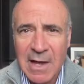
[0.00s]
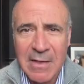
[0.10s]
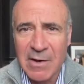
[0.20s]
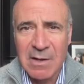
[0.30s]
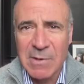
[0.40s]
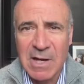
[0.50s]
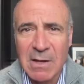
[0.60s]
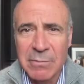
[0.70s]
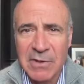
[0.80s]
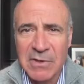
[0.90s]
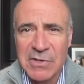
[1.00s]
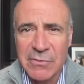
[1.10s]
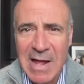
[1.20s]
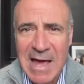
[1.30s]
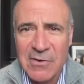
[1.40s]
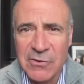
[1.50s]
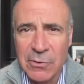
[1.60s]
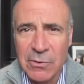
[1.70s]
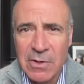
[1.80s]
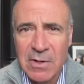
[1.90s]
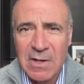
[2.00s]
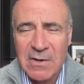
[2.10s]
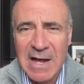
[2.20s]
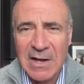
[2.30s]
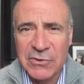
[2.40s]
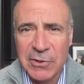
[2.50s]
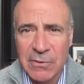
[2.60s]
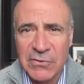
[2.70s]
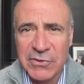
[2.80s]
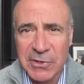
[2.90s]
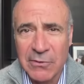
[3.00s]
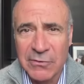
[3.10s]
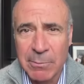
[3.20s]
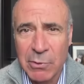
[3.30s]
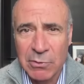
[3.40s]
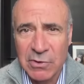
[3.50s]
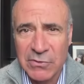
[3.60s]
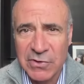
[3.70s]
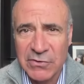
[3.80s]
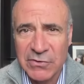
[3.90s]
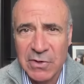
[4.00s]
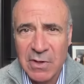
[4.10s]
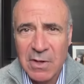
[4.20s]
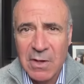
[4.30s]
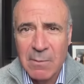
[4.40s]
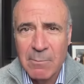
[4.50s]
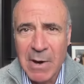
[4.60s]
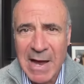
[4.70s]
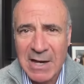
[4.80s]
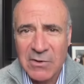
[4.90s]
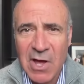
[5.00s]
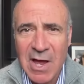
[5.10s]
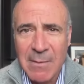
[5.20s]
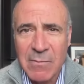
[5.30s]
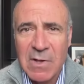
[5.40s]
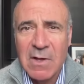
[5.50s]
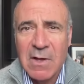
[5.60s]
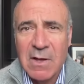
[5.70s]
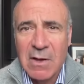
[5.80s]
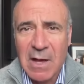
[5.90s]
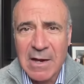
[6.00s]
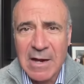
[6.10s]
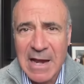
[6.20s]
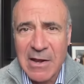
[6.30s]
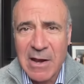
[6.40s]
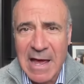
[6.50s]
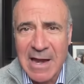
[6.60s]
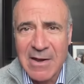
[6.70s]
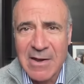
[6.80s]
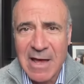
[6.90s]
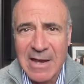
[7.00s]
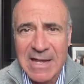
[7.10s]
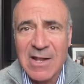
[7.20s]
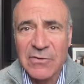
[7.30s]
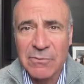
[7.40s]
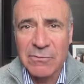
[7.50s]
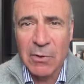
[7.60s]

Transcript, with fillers: And there can be a completely different attitude next year, this year. And so Putin is just buying time and and and and he doesn't